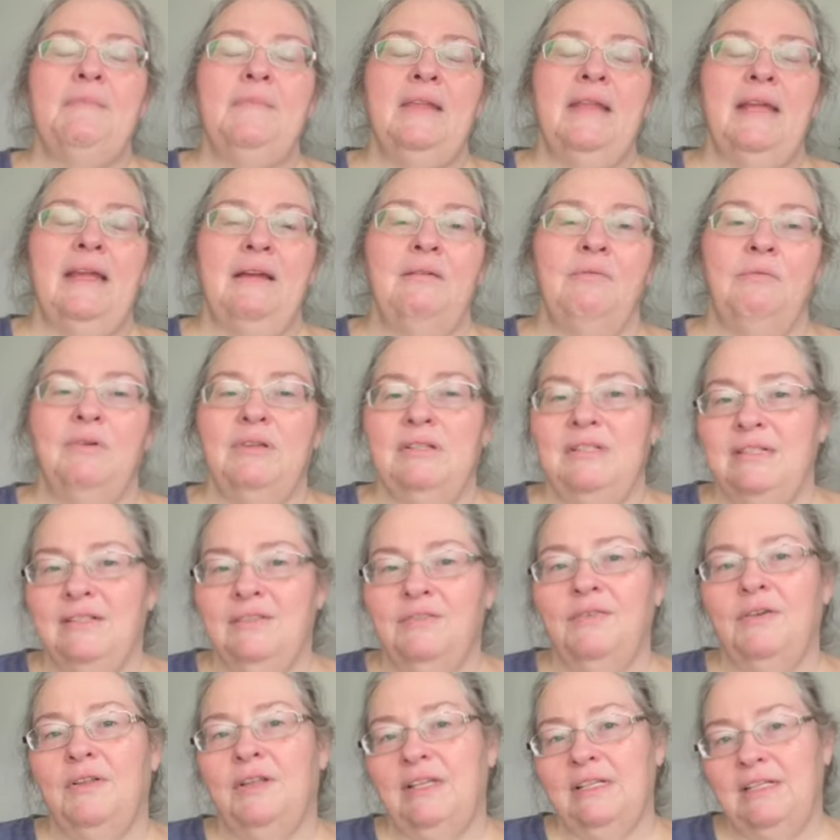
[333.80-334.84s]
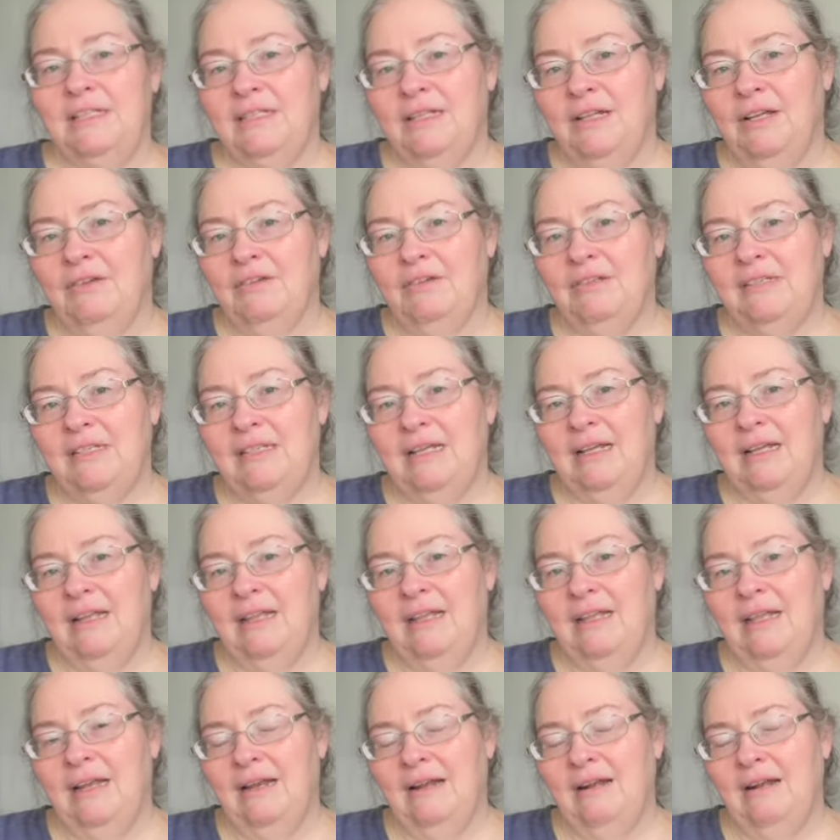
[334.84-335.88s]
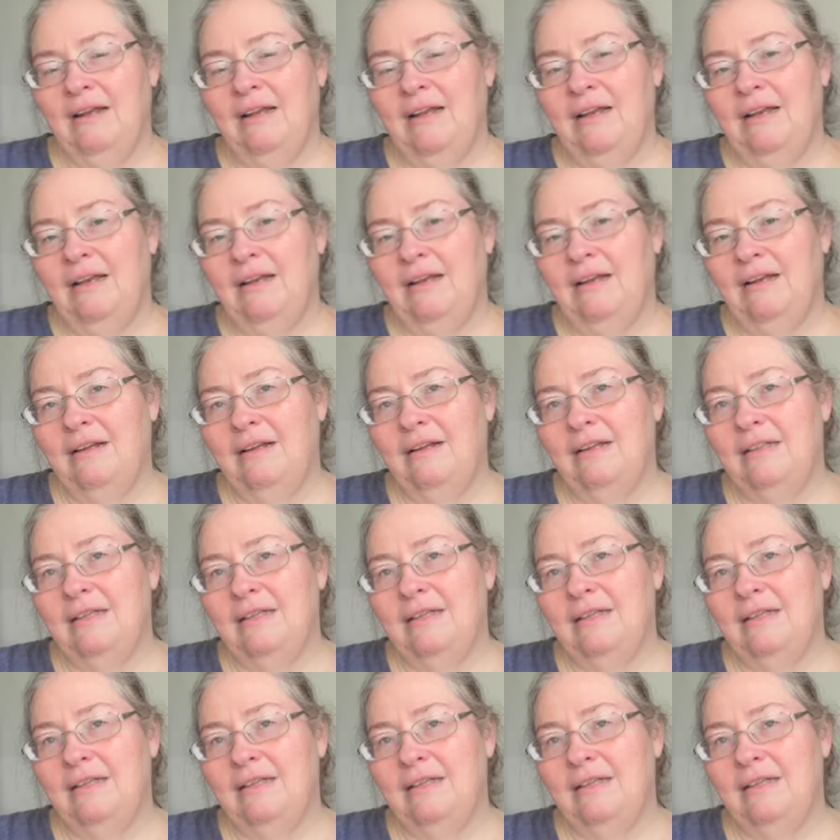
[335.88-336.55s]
And once the falling snow is done, then I can